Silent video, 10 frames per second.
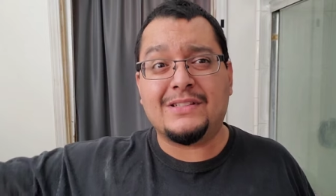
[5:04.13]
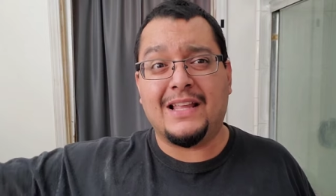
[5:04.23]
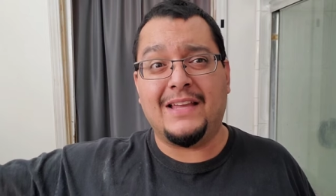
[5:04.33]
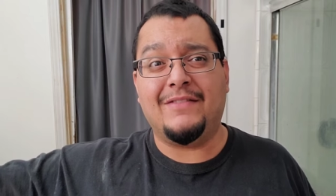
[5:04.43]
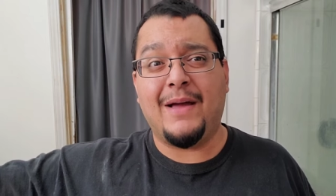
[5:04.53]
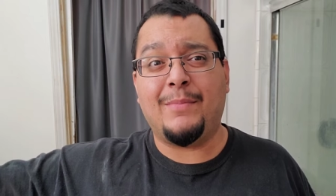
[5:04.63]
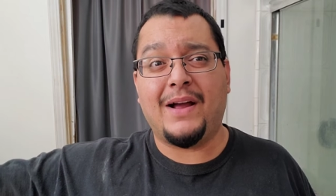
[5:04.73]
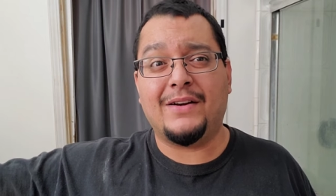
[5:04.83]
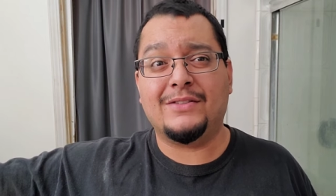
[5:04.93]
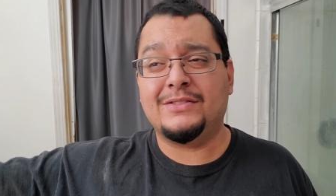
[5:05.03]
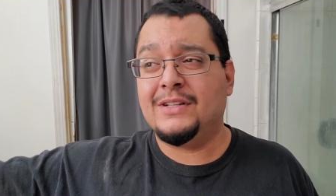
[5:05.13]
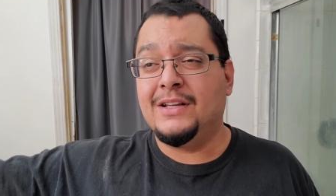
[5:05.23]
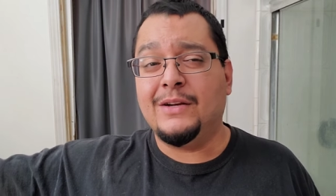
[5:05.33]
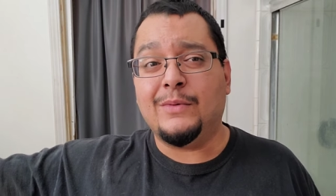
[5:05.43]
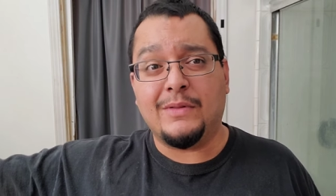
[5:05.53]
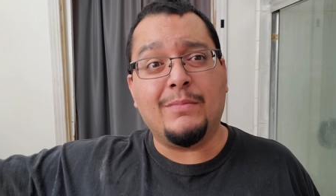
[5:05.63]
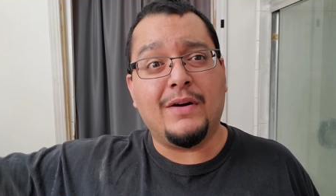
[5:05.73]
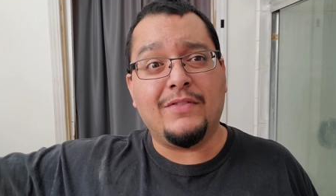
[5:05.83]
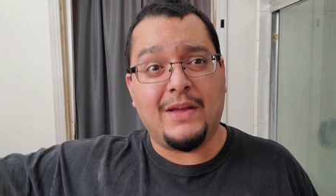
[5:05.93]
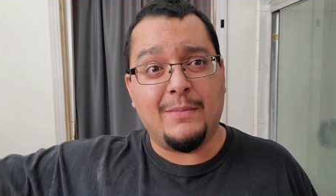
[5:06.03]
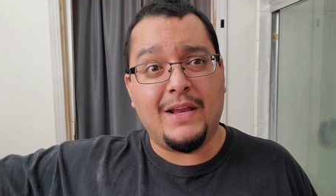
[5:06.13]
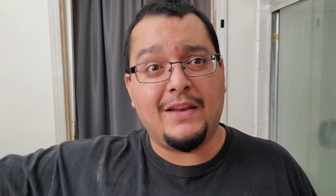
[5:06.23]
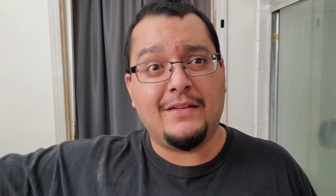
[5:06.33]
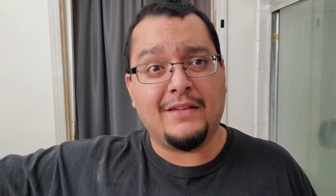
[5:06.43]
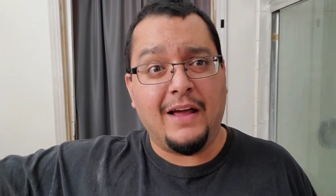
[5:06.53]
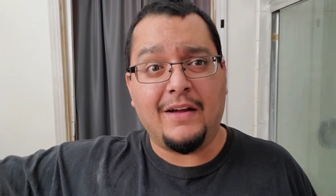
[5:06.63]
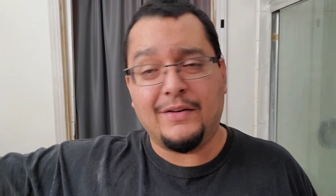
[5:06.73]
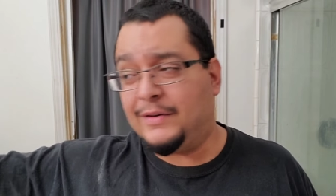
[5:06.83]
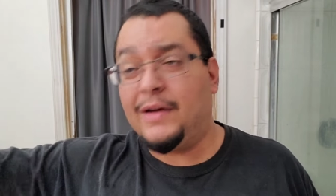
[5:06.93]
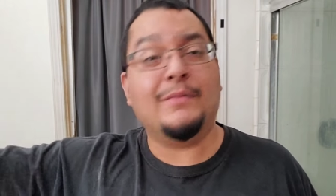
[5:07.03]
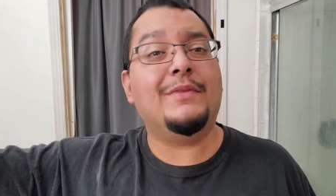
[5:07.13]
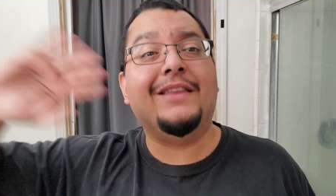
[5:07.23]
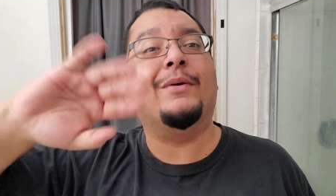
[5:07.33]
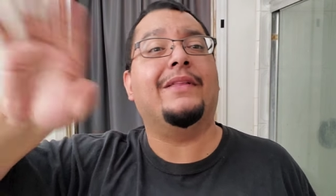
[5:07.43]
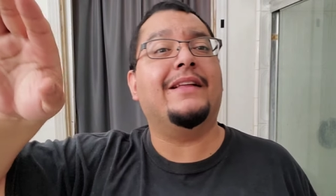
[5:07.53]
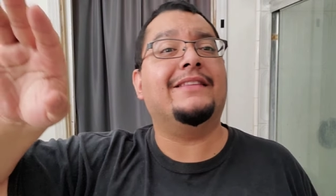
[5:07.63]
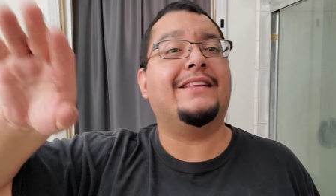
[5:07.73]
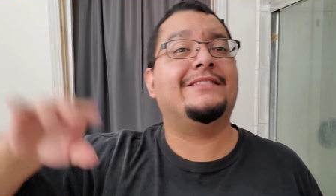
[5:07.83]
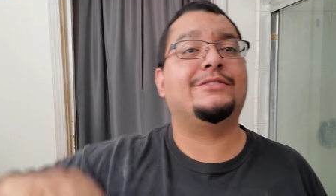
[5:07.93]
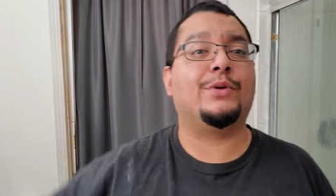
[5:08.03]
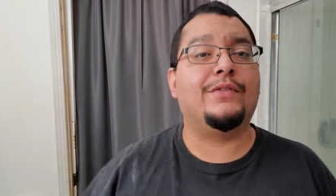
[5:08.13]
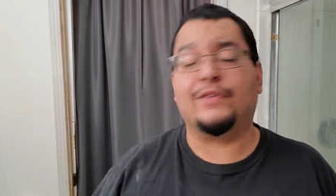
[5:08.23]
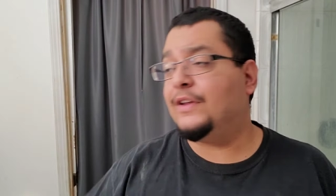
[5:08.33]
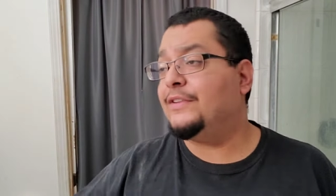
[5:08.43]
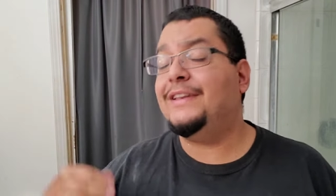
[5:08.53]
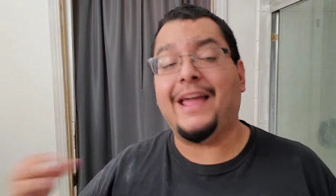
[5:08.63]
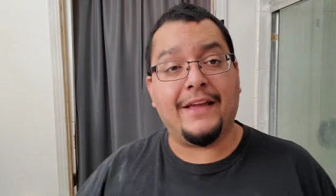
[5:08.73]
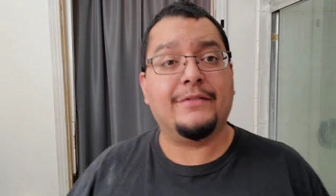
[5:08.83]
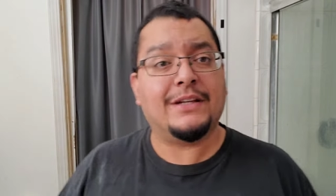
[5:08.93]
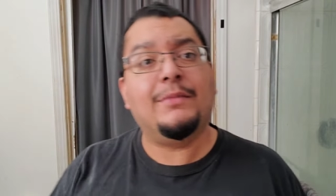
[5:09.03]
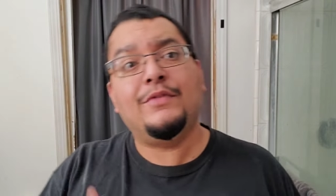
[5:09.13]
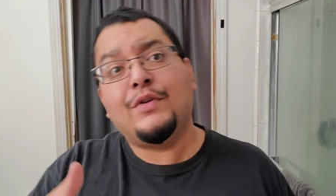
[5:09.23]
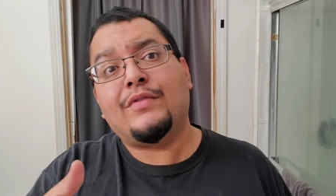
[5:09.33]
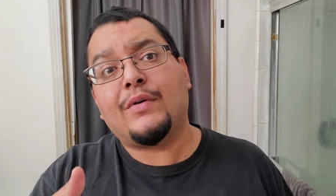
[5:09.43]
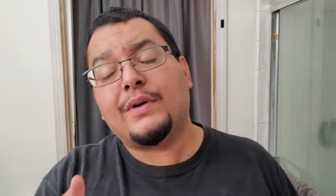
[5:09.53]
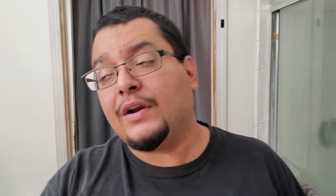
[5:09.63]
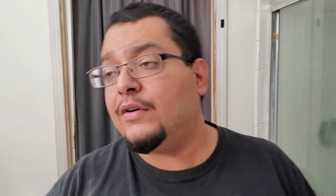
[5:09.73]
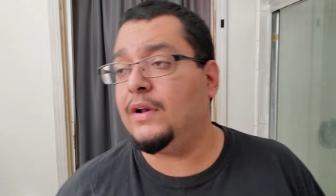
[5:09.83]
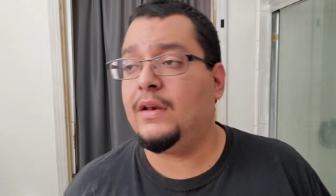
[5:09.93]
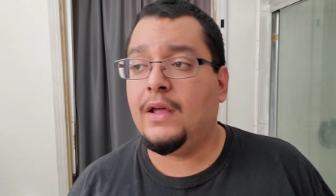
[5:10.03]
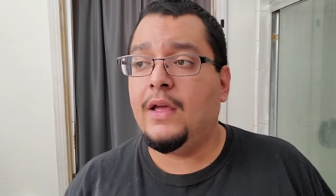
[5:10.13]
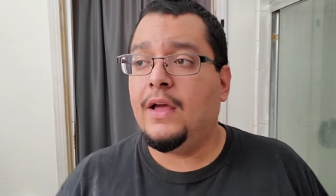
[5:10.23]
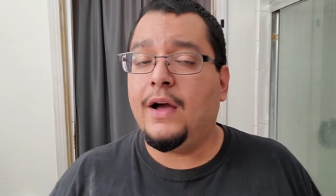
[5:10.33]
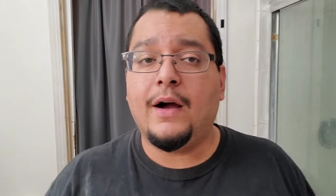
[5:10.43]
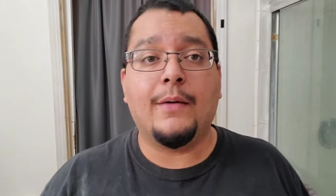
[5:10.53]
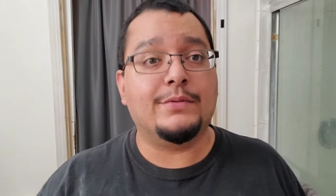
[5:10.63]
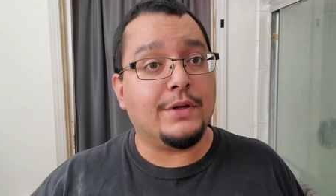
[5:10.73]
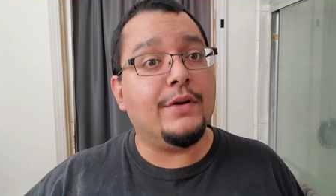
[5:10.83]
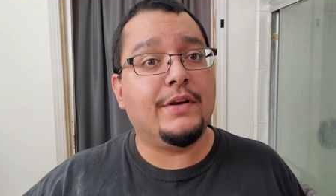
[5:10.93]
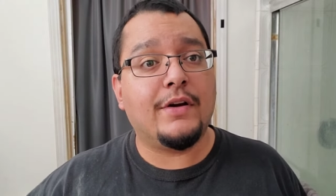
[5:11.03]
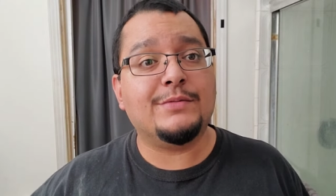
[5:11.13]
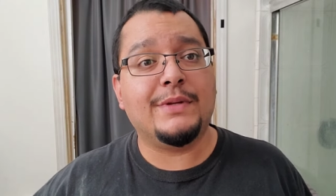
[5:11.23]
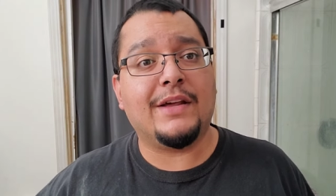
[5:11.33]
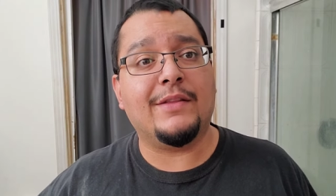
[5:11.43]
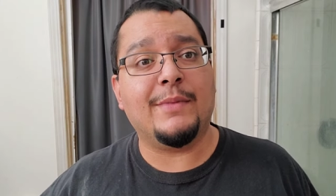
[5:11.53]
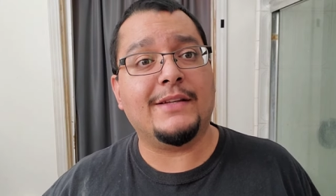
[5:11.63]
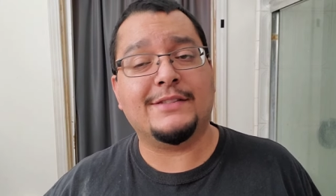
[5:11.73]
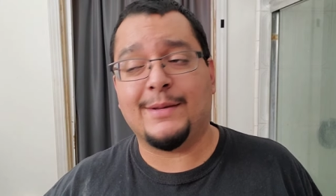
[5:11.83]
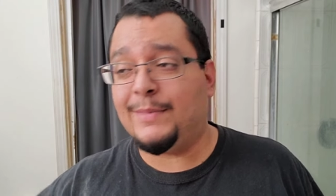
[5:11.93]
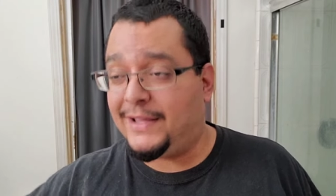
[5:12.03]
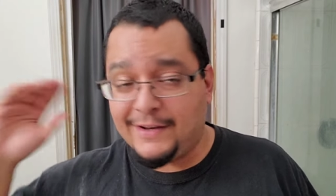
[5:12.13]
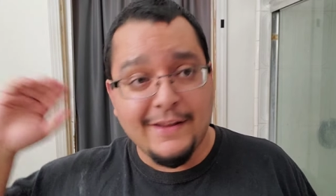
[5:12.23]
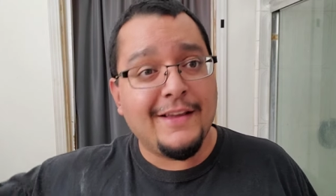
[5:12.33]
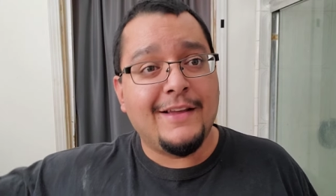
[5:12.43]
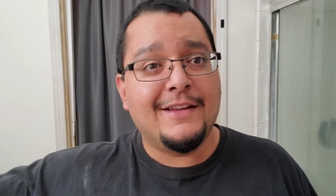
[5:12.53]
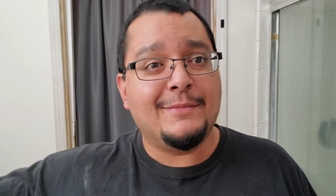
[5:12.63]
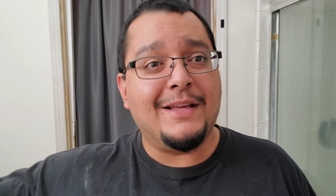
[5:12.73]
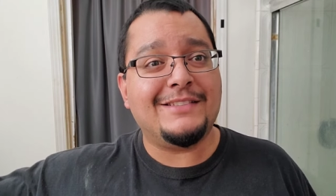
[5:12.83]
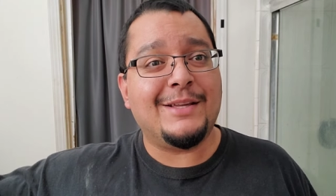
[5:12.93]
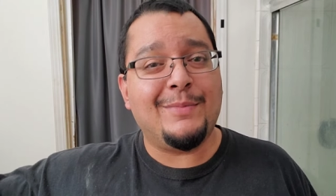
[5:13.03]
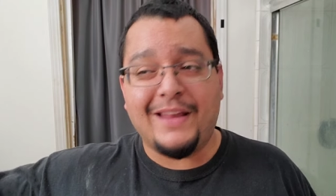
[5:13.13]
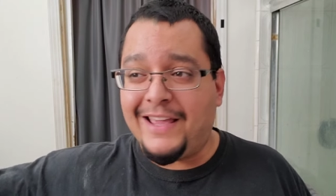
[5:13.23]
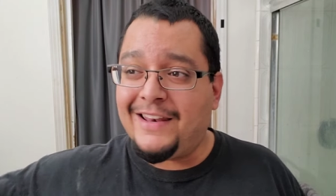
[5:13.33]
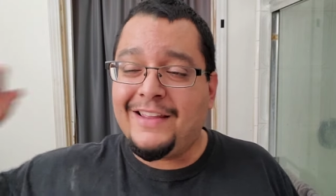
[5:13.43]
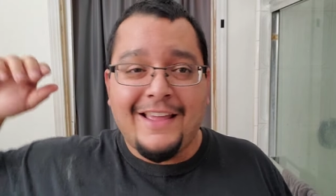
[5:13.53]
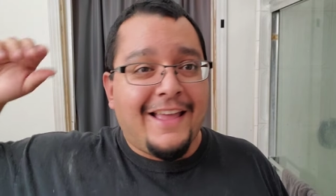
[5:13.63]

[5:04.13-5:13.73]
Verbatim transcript: slaying vampires with Buffy and Blade, I don't know. Um, anyway, that, that's a story for another day. Some of you have already heard it. Um, so he calls me now the Mexican Blade. Mexican Blade,